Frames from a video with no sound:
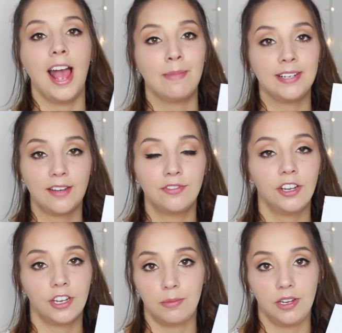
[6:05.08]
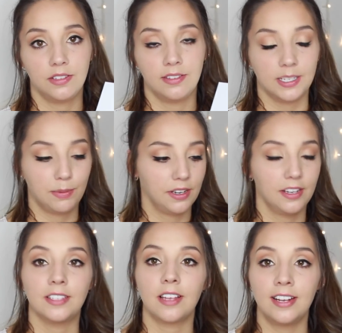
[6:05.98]
I am definitely going to be using this
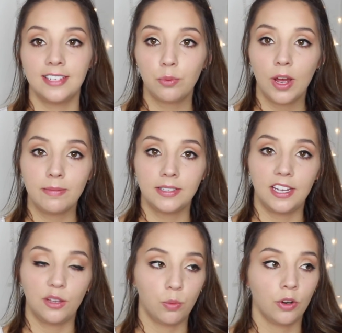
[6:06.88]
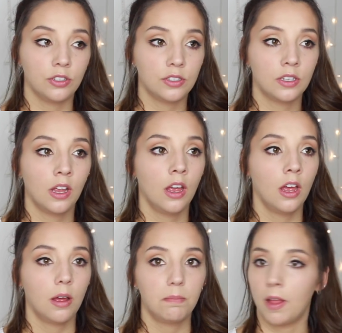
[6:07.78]
because I did whiten my teeth once
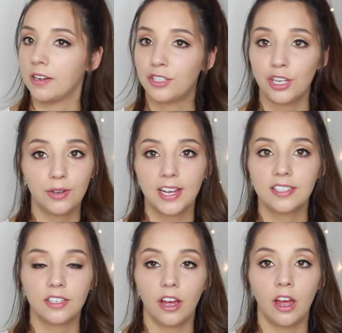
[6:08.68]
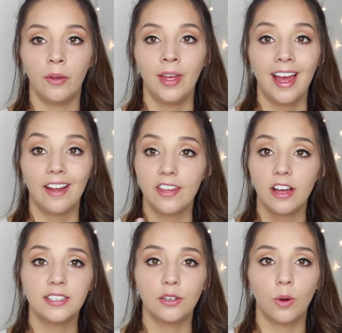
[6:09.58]
like 2 years ago and they
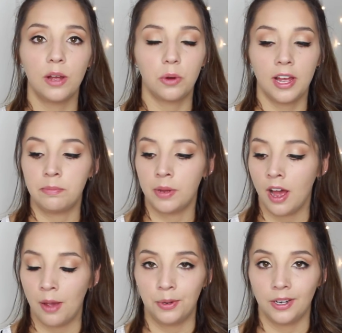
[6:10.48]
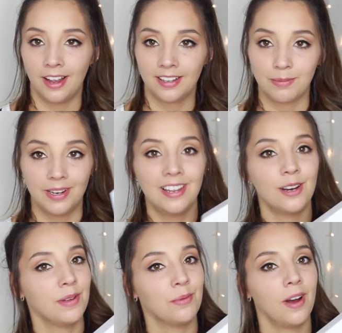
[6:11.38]
are still quite white, but I would like them a
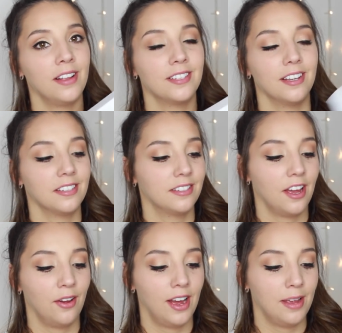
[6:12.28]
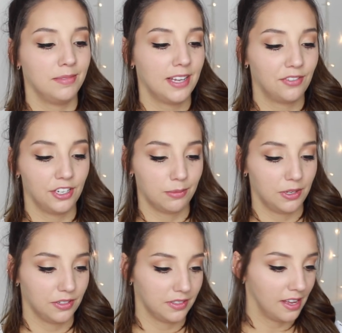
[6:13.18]
little bit whiter, so I'm definitely going
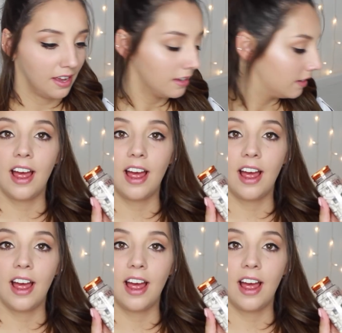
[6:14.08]
to be using that.